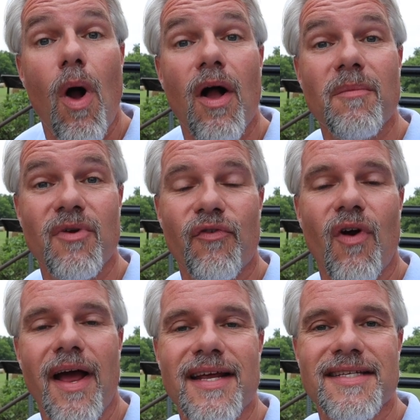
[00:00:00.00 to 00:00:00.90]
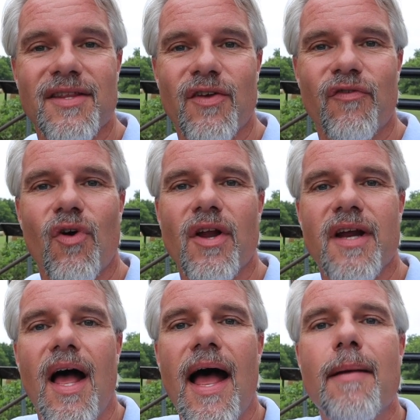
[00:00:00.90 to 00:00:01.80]
Welcome to Fridays at the
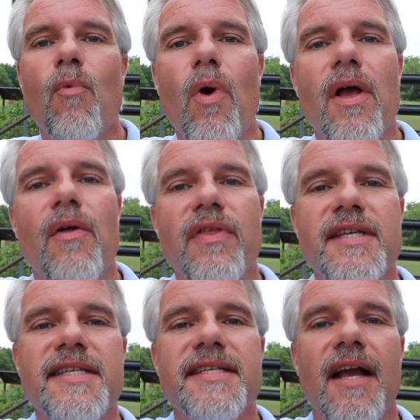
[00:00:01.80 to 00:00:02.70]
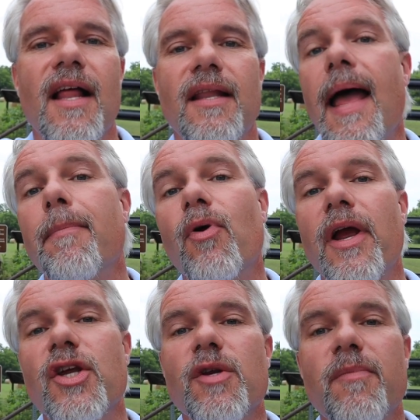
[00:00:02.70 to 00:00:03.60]
Front. I'm Will. This is a
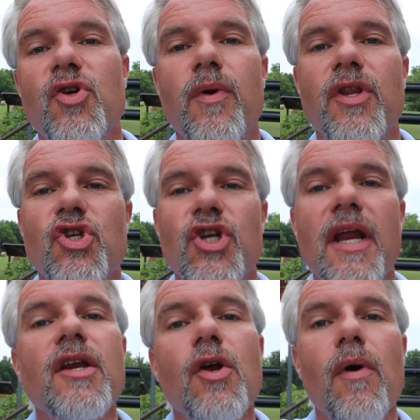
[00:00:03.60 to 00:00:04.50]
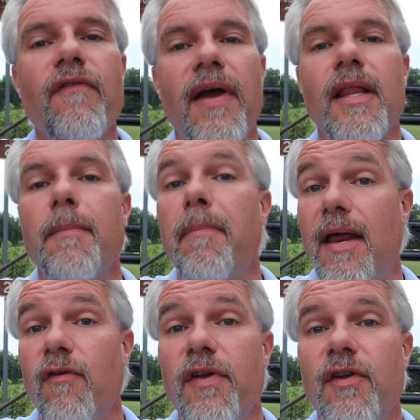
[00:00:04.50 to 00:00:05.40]
collaboration between the Shenandoah Valley
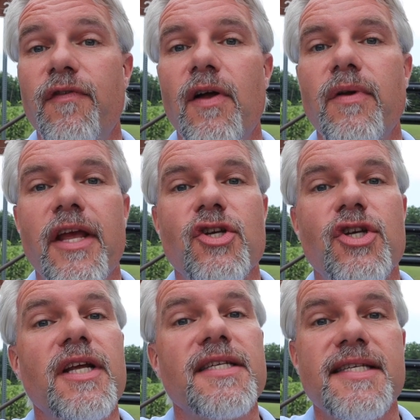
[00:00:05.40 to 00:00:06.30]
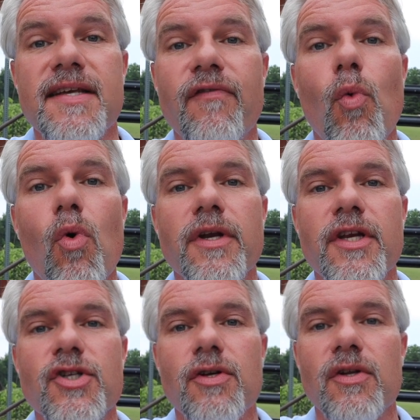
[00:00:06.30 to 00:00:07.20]
Battlefield Foundation and Civil War
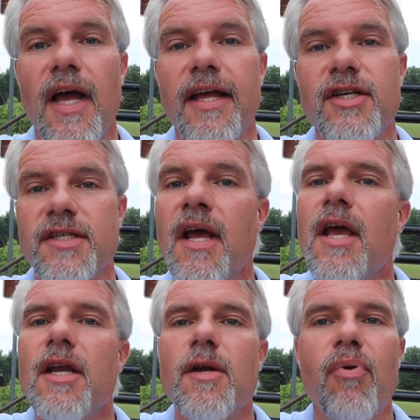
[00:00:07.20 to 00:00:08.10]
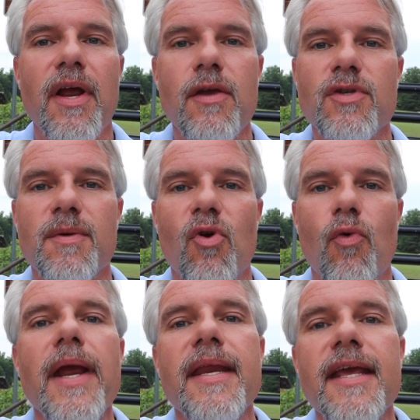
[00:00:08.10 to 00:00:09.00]
Digital Digest to bring you some
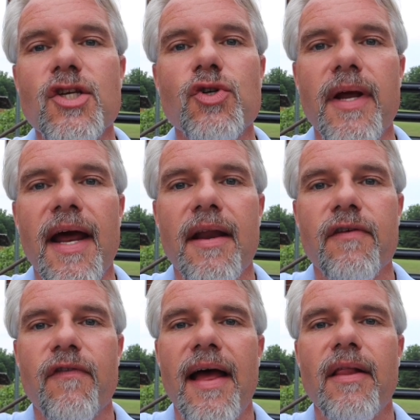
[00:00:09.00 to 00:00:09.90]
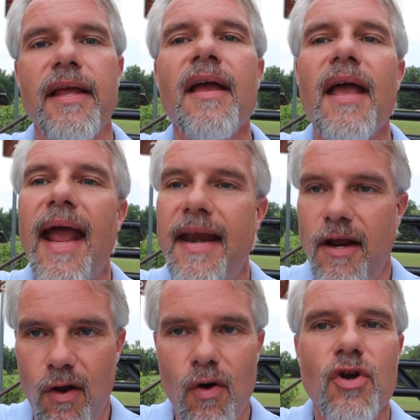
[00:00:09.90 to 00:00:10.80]
great history out of the valley and
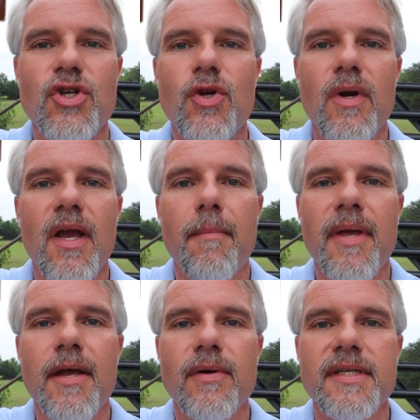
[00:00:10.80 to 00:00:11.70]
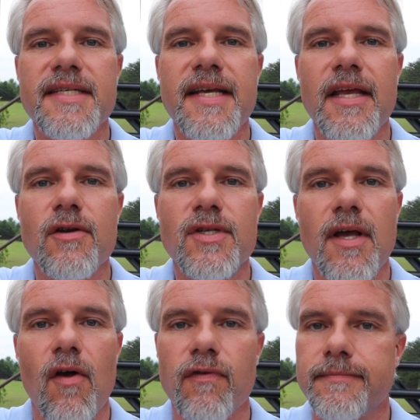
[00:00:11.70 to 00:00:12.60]
encourage you to come here and see it
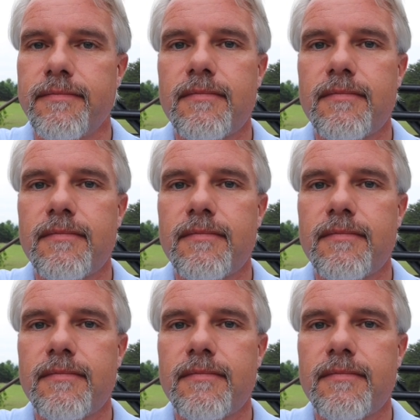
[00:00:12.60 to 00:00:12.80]
yourself.